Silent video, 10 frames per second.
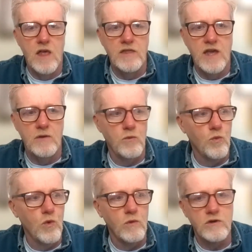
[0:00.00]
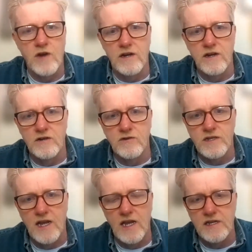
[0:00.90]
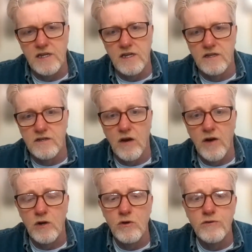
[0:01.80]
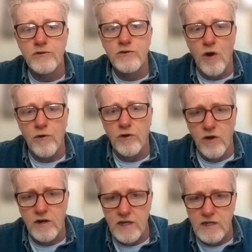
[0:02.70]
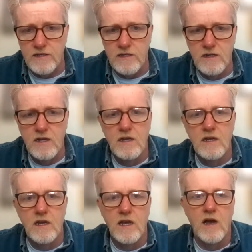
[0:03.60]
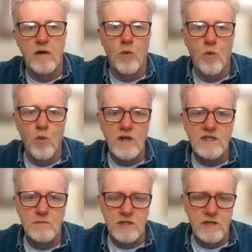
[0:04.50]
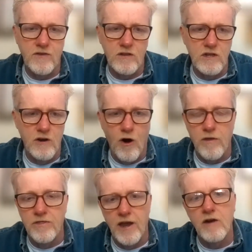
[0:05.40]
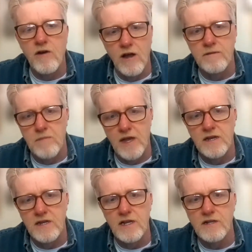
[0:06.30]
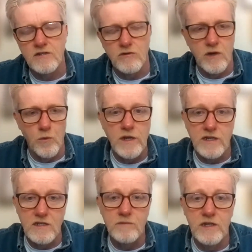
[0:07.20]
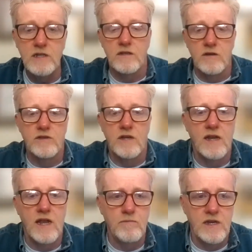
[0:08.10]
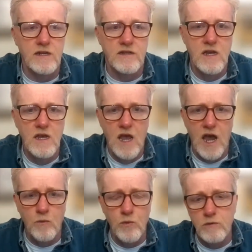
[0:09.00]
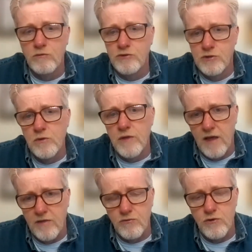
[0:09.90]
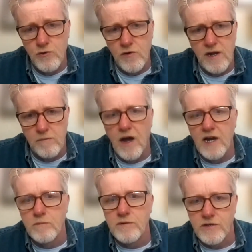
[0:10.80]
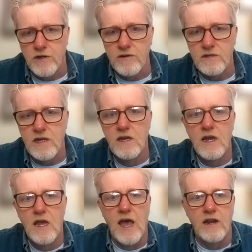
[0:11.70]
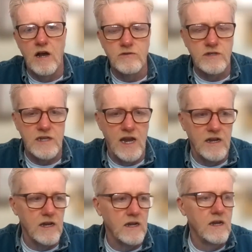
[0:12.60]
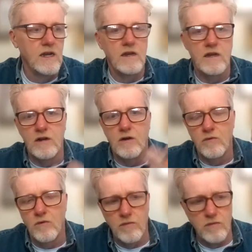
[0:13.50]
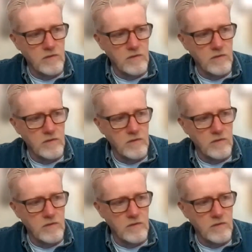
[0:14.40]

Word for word: and then what we're trying to understand is all right who's your target audience um, what specifically are their unmet needs so that we can speak to those unmet needs and we will do that through creating buyer personas and understanding you know